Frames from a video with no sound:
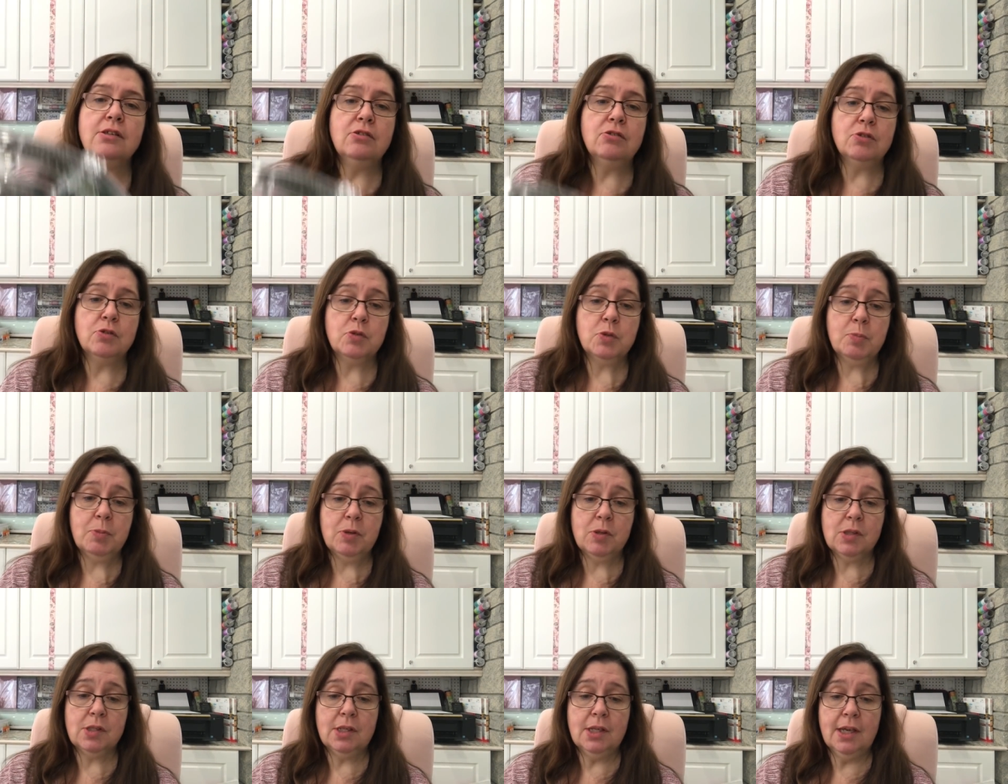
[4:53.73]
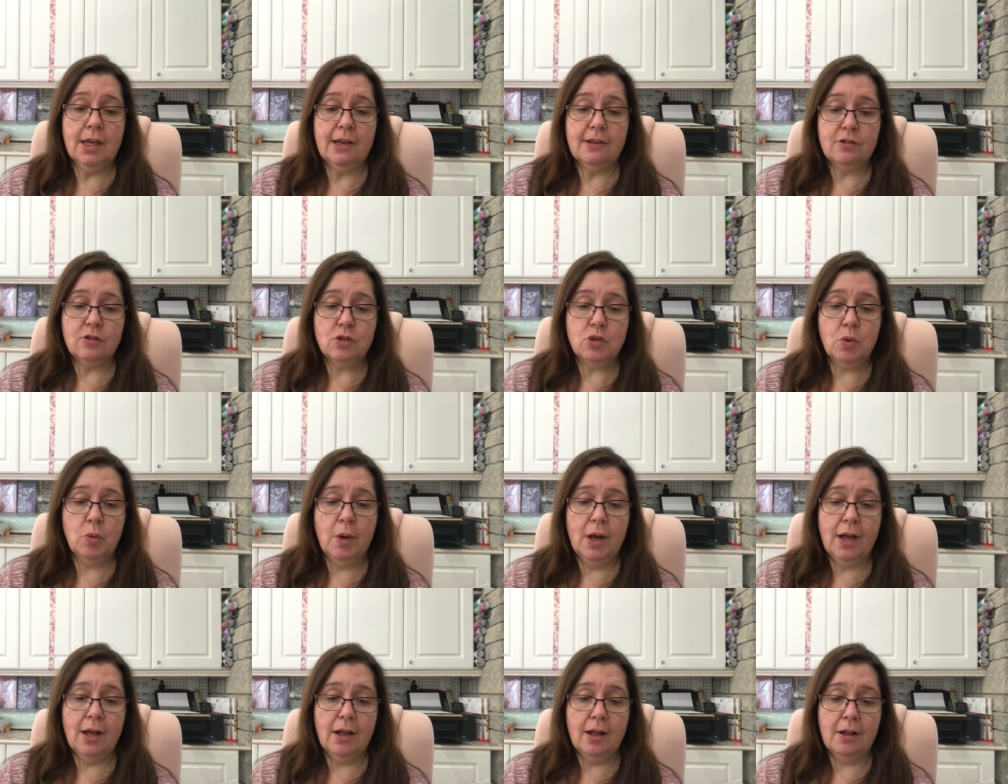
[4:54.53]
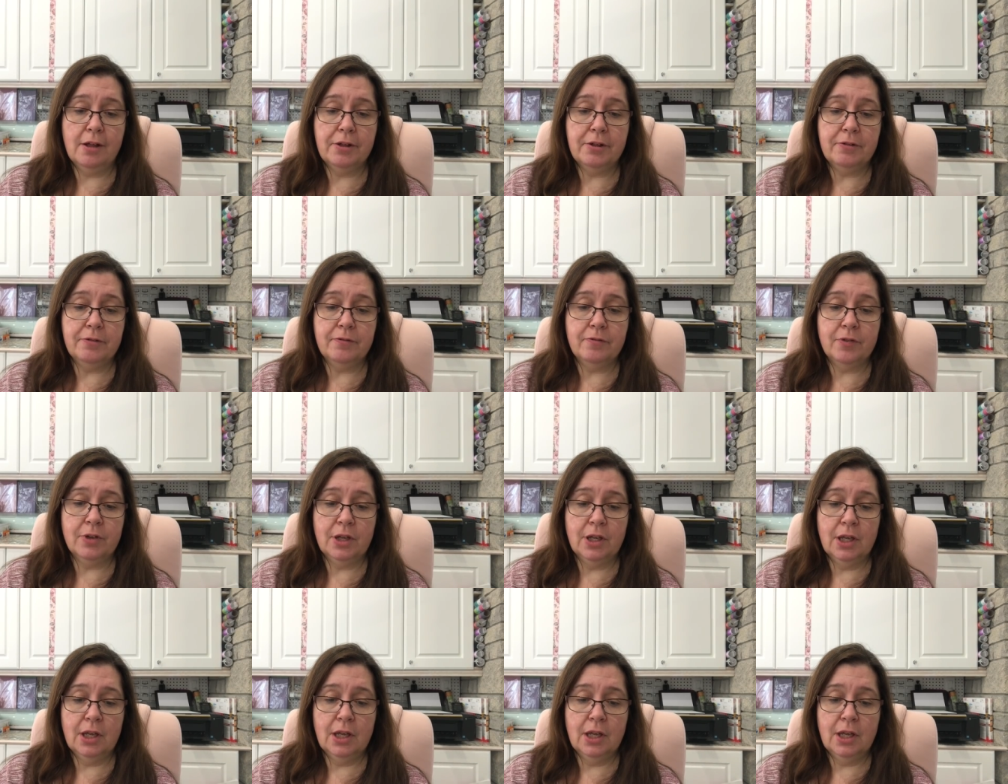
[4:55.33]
and you're supposed to get 12